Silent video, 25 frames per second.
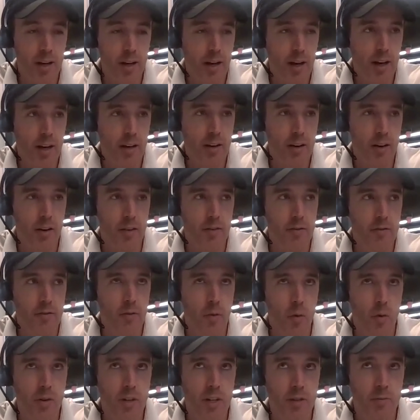called The 4
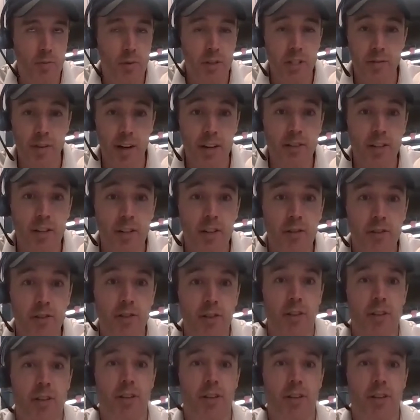Disciplines of Execution.